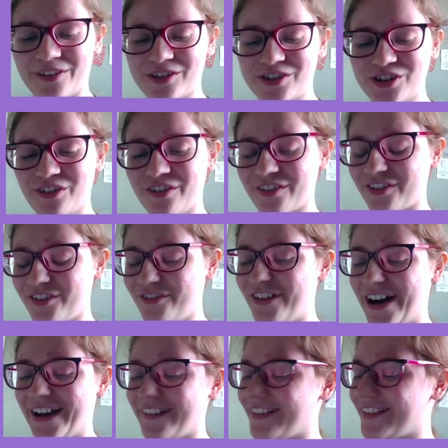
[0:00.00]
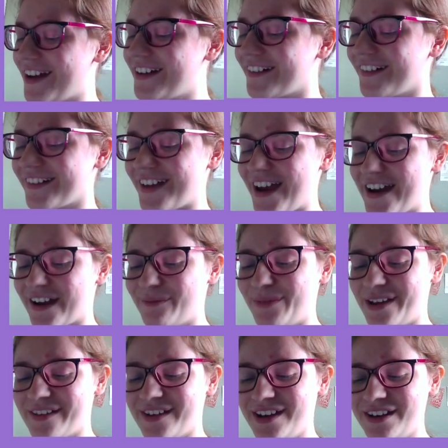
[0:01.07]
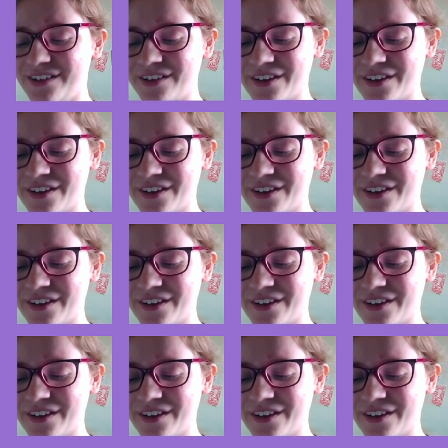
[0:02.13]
short, fine, delicate hair can be seen.